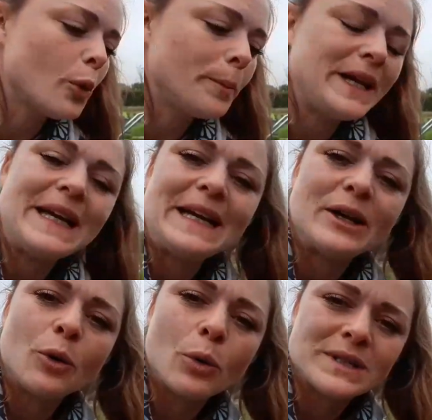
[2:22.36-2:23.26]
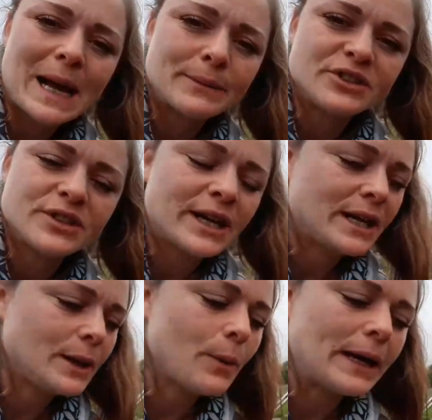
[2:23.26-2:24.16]
or been eaten or damaged in
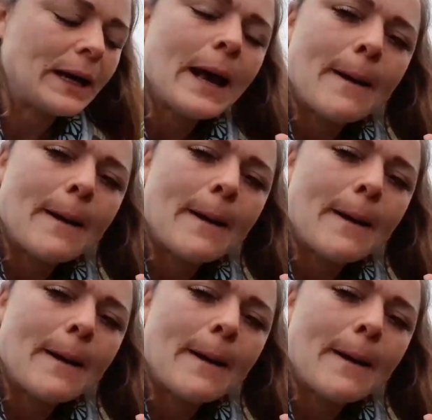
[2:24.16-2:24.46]
any way,